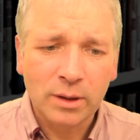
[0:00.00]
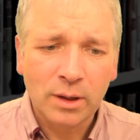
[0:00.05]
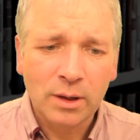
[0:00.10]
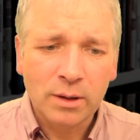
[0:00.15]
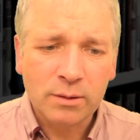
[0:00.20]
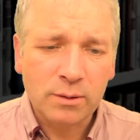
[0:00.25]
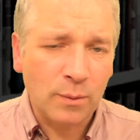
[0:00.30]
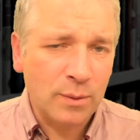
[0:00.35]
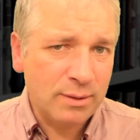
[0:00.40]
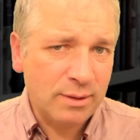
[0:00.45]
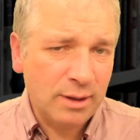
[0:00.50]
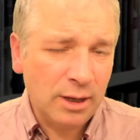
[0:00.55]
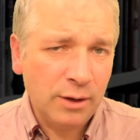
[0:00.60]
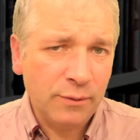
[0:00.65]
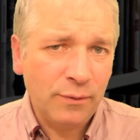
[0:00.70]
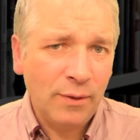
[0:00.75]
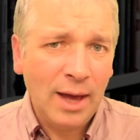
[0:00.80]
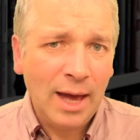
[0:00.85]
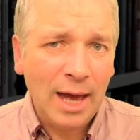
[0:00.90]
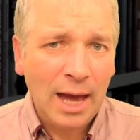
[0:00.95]
So instead
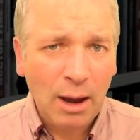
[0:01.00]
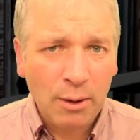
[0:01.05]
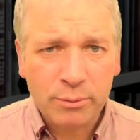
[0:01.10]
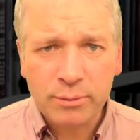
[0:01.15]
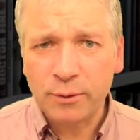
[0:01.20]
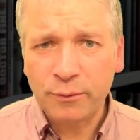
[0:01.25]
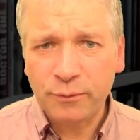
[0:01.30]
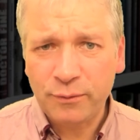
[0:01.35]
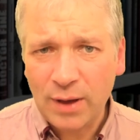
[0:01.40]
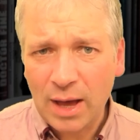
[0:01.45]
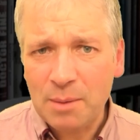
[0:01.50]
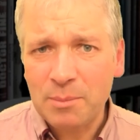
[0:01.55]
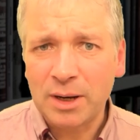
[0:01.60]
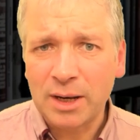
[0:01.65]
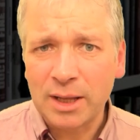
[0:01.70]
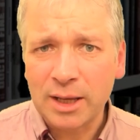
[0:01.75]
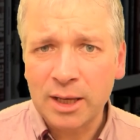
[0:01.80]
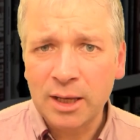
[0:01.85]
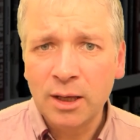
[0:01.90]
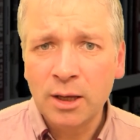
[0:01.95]
of how's your
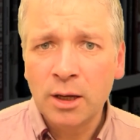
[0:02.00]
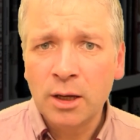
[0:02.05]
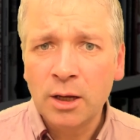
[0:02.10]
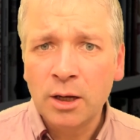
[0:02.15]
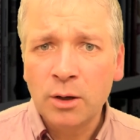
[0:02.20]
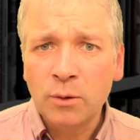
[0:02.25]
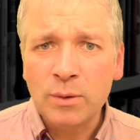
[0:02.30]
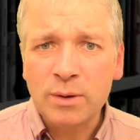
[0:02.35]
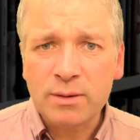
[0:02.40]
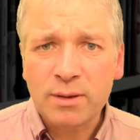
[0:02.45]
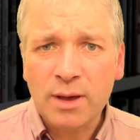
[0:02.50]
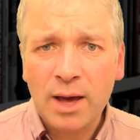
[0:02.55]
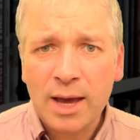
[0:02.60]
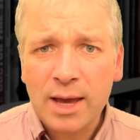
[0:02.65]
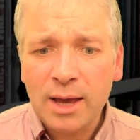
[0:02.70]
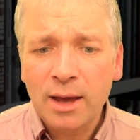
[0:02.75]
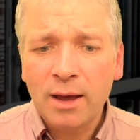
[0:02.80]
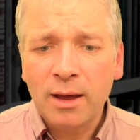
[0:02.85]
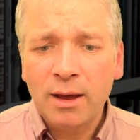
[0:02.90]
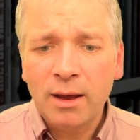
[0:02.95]
family, we
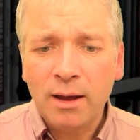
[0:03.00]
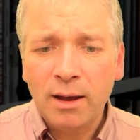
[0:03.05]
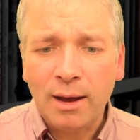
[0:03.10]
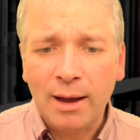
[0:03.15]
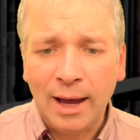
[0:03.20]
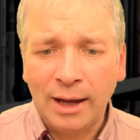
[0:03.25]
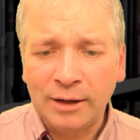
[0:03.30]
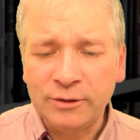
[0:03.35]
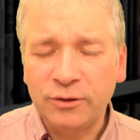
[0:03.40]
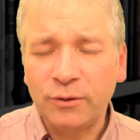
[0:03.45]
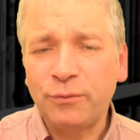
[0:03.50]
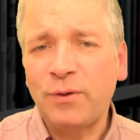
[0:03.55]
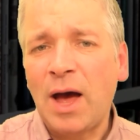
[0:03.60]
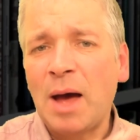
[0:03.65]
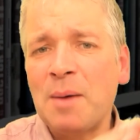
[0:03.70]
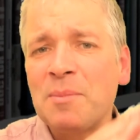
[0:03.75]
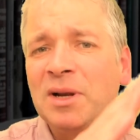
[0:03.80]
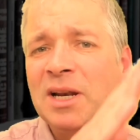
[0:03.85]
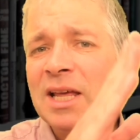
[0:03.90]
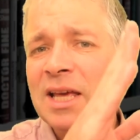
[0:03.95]
say, and your
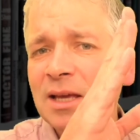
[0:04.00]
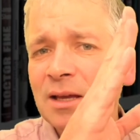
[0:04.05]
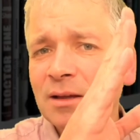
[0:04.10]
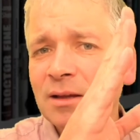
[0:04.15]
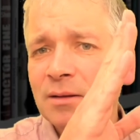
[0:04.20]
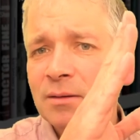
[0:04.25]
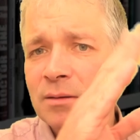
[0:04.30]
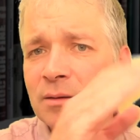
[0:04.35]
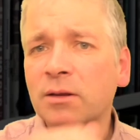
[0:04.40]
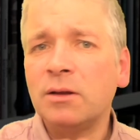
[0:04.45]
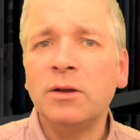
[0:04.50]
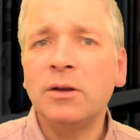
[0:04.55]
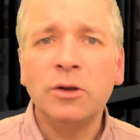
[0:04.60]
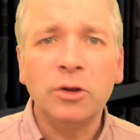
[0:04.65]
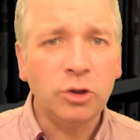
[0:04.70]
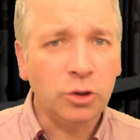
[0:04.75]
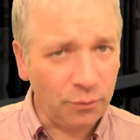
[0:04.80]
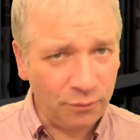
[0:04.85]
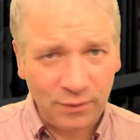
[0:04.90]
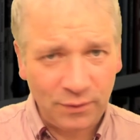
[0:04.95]
family?
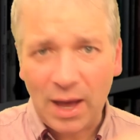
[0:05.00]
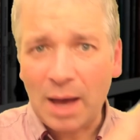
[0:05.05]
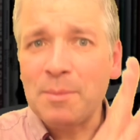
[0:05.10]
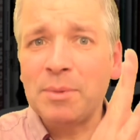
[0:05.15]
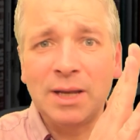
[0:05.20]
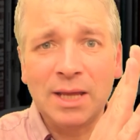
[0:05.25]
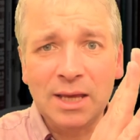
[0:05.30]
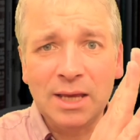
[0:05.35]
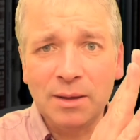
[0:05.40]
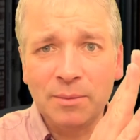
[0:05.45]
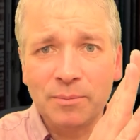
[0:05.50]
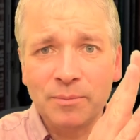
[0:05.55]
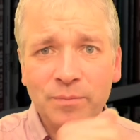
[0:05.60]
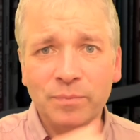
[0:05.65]
Your family?